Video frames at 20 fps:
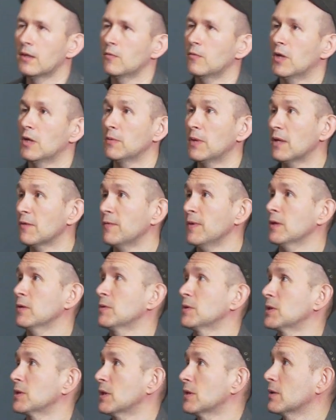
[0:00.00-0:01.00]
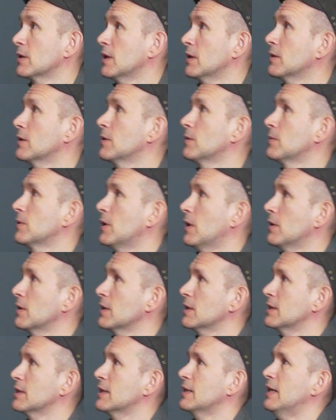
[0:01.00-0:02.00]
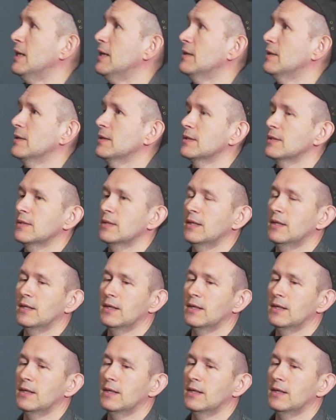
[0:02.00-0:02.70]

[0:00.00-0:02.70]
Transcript: Well, one thing which can go wrong is, again, this